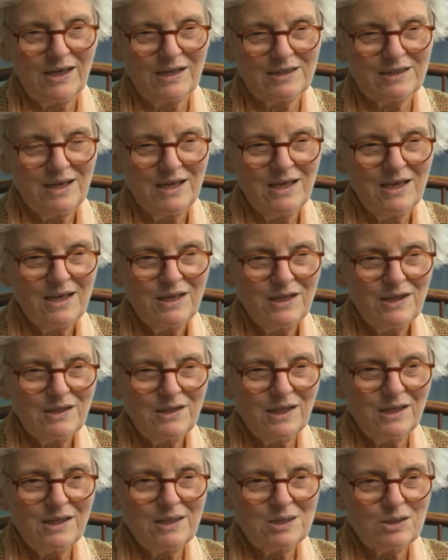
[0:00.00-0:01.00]
and
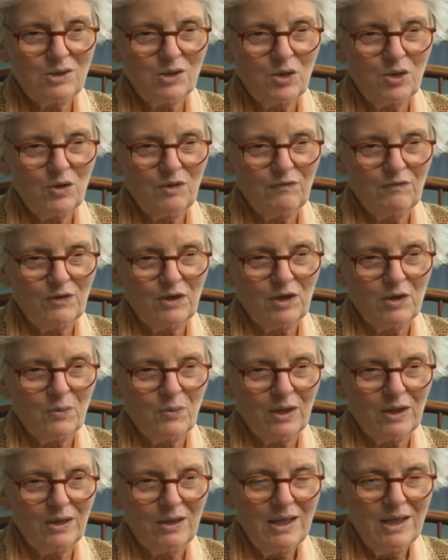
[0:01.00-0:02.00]
things are going very
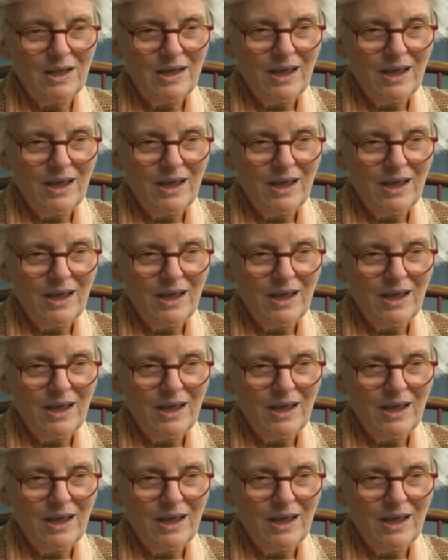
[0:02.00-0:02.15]
well.